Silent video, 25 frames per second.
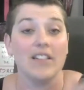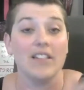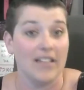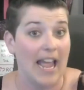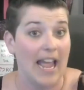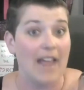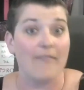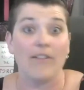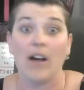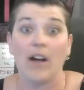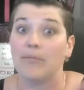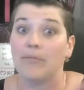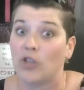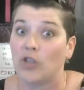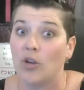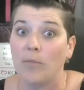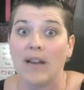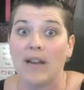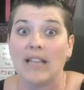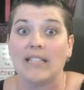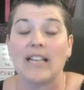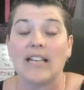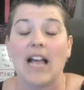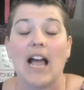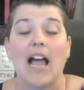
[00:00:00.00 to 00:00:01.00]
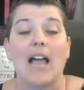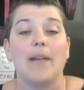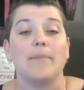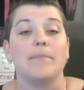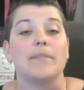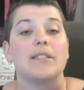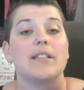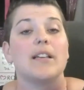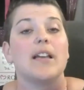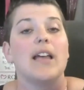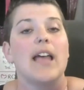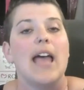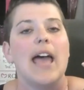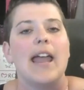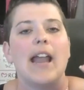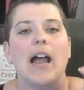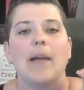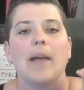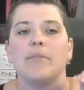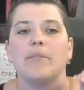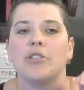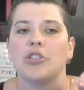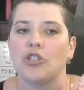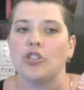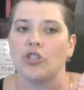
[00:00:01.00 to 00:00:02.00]
gave up too many times. And
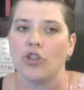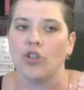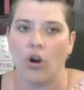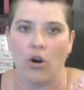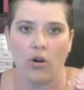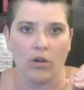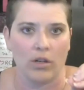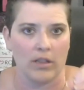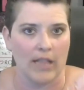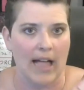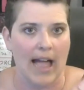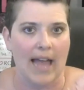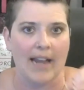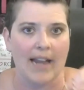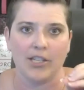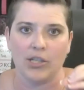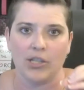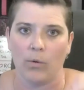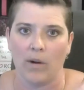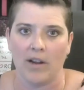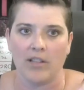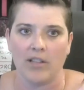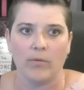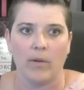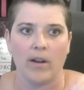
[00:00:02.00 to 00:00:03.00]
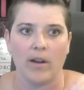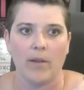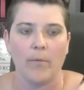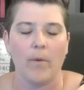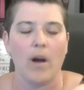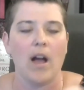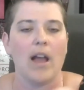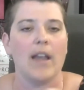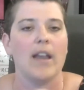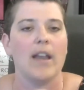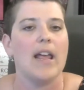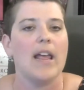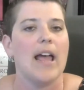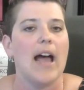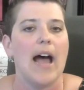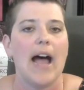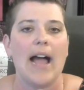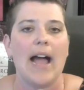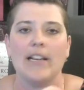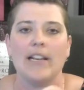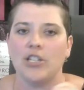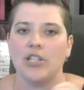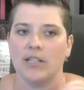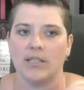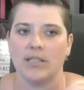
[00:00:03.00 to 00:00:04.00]
I'm so glad in 2021,
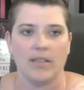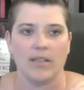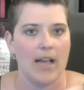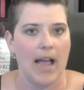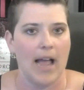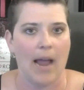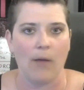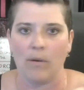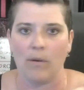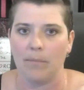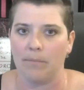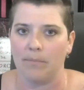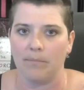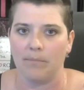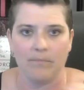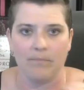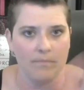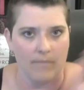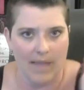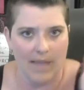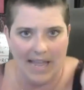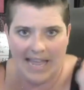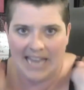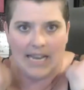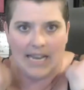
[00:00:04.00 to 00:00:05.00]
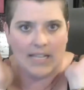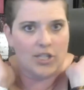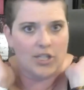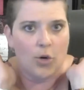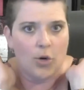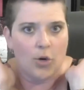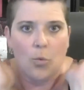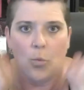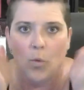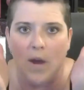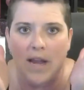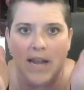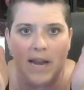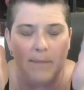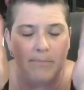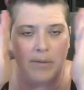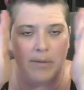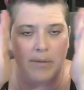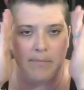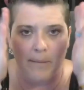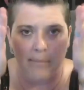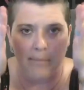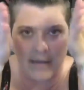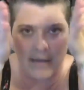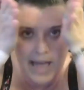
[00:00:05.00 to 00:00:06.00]
I just, I went in it to win it,
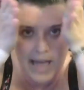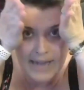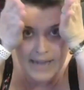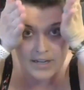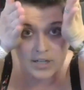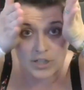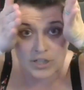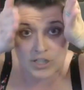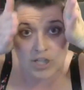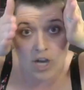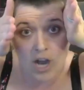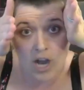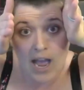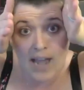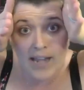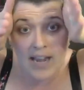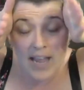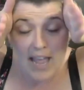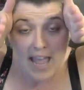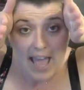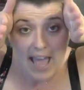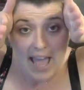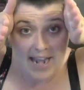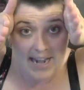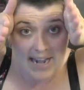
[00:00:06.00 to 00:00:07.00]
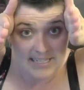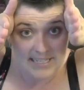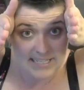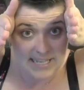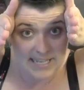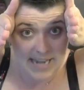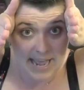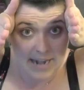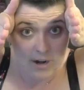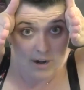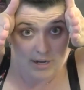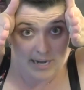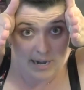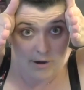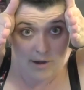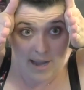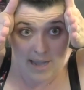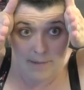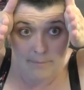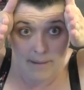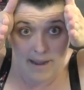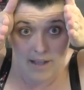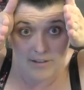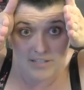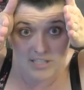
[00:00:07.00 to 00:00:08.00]
put my blinders on. And I said, I don't care what
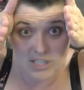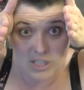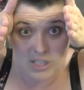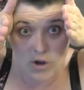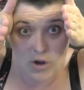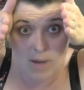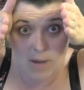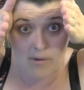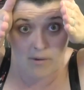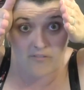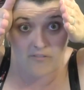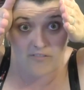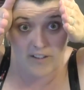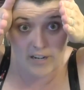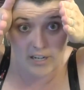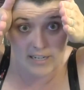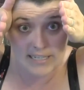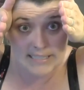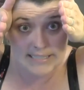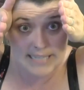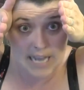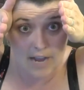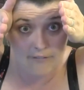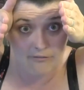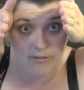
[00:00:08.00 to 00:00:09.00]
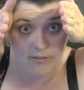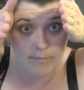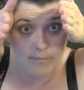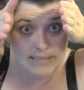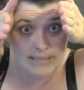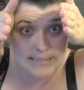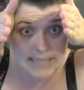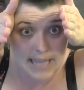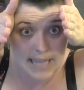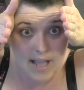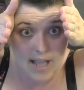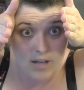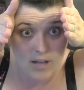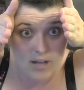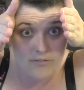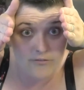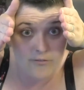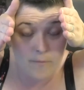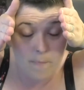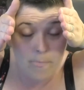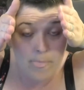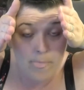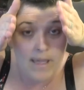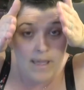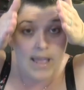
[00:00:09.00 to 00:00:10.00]
anybody else do. I'm going to figure this out for myself.
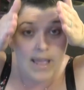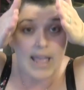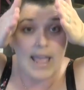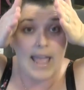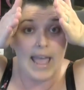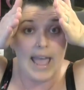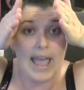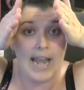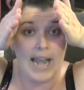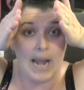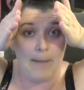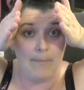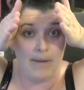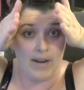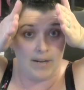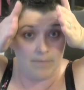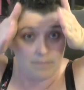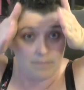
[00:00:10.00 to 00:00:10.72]
And I'm going